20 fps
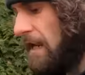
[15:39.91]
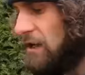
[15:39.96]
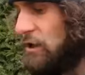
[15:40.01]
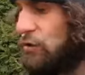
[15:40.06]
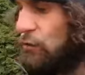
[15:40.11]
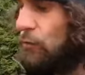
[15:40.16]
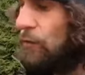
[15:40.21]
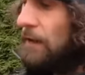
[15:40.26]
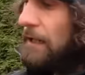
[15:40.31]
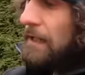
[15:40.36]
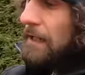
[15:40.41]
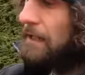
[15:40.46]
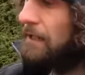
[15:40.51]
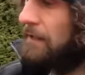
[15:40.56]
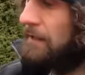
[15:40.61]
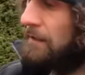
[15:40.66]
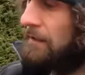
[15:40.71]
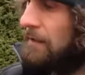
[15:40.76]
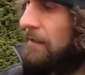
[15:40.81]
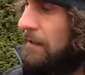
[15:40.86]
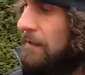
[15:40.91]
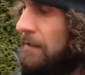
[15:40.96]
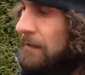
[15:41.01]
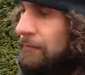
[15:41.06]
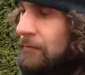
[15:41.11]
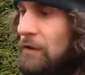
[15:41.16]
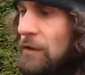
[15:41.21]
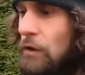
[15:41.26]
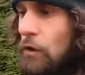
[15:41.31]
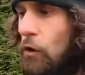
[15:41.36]
actually
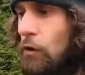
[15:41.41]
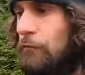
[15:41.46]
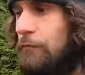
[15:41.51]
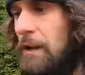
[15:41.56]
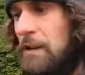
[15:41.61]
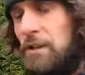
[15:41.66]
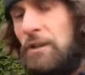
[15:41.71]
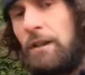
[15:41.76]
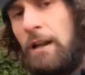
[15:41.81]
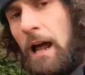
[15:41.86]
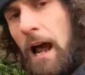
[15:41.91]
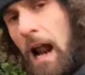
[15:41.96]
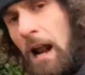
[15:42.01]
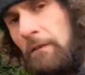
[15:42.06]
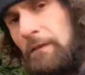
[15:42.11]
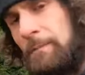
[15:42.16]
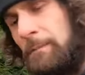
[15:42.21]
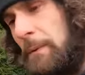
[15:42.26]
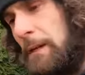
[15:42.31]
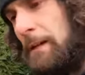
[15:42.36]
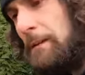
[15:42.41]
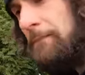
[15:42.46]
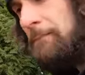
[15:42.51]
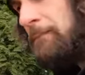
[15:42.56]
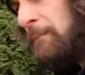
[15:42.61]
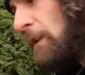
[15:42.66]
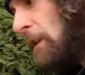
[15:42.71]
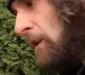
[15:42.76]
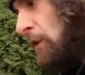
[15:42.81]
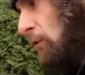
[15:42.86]
with a conventional half spin.
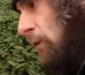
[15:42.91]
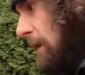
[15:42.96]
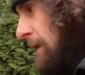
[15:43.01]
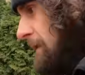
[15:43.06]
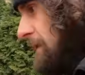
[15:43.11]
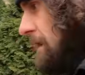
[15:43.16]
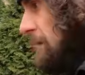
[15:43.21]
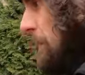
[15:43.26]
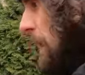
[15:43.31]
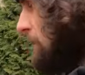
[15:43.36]
You can see